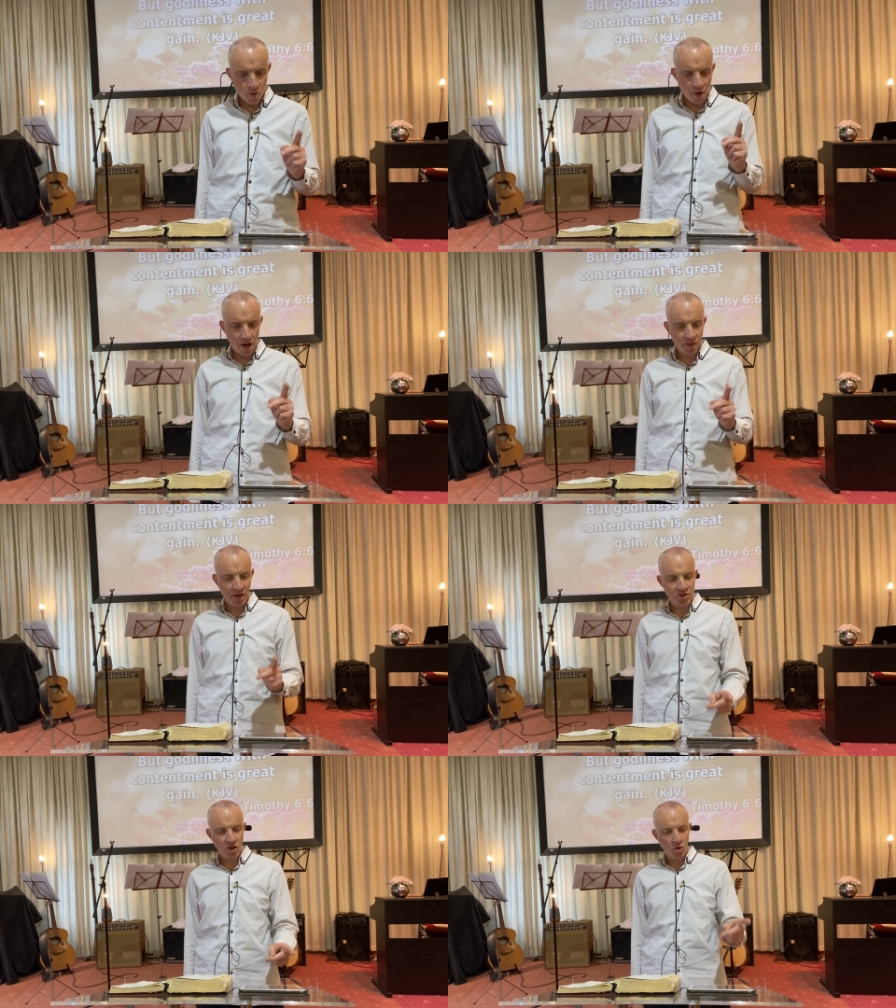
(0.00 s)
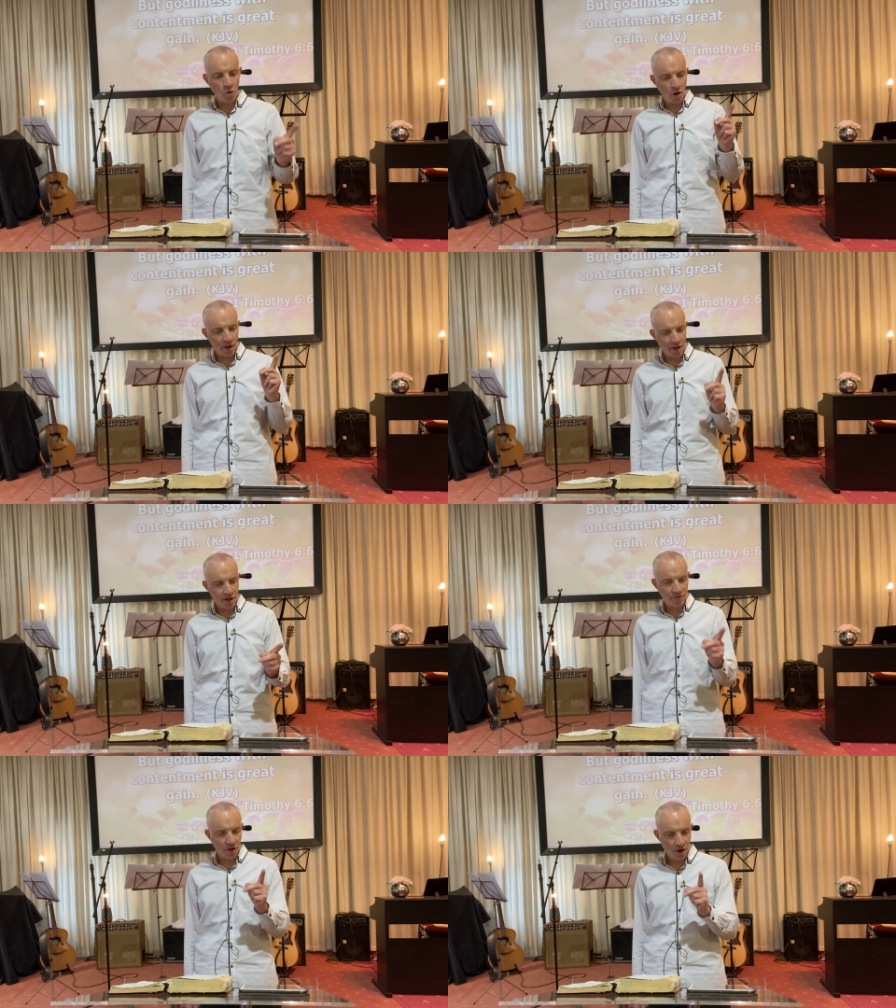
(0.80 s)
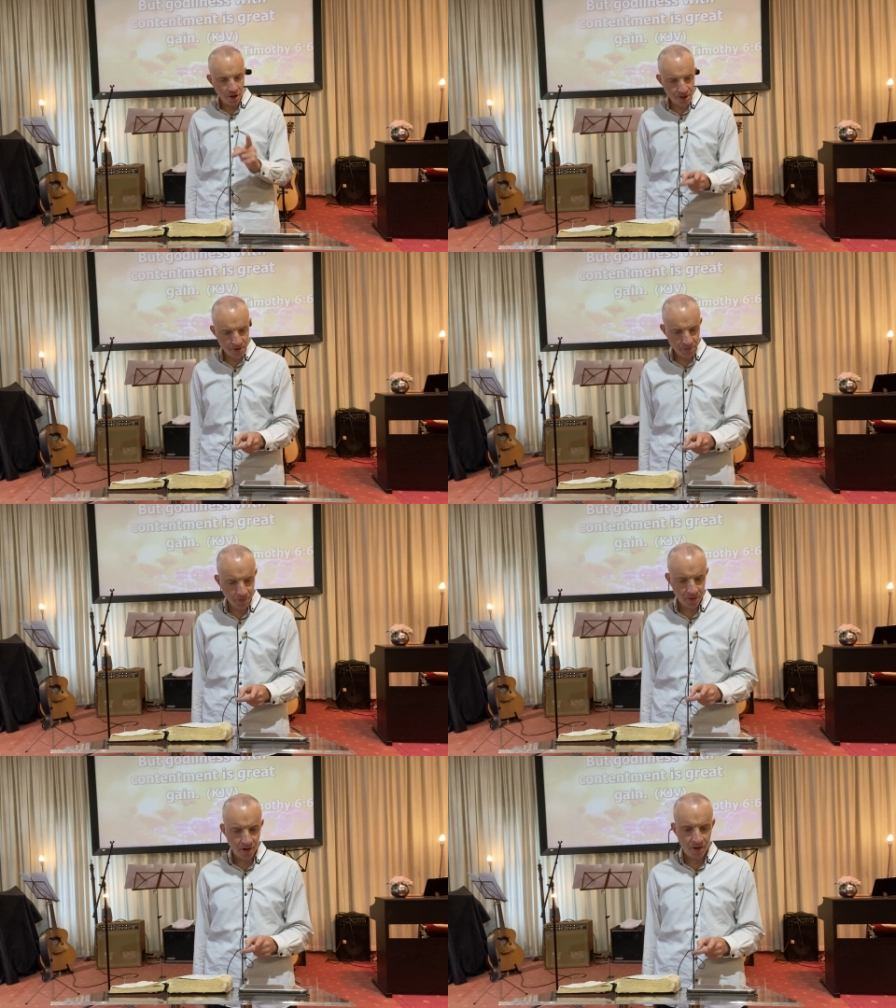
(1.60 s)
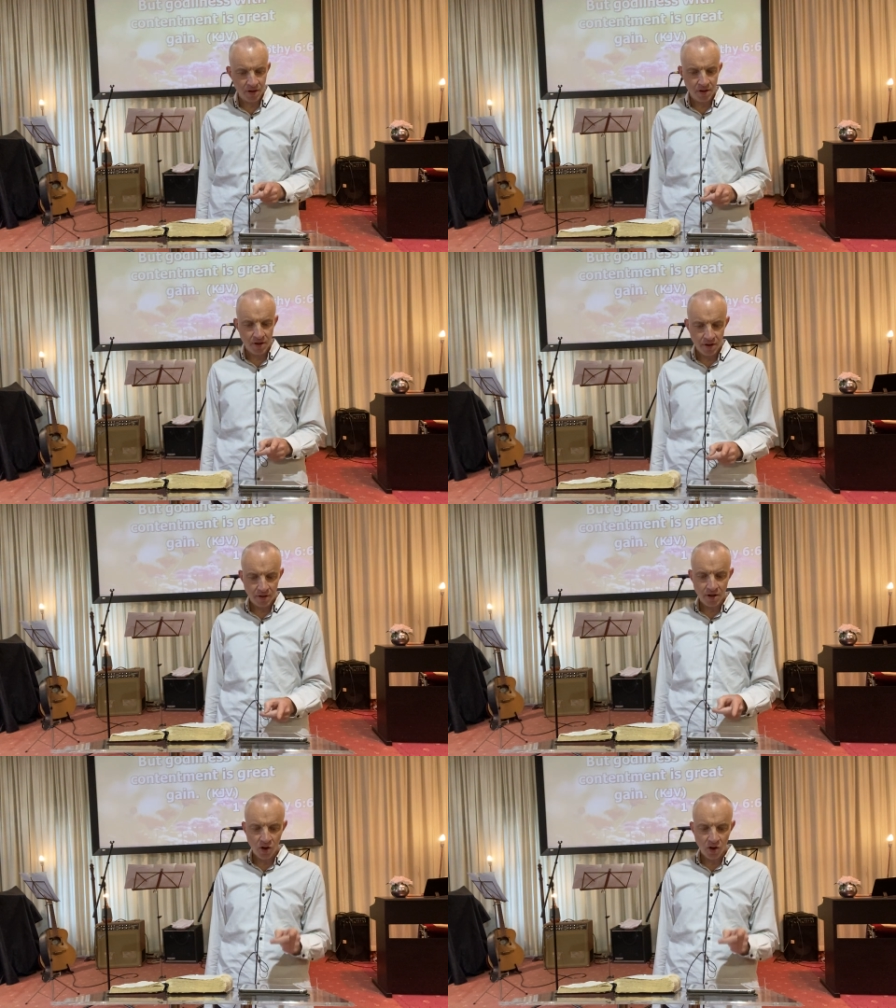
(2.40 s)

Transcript: wealth is a quality of heart, not a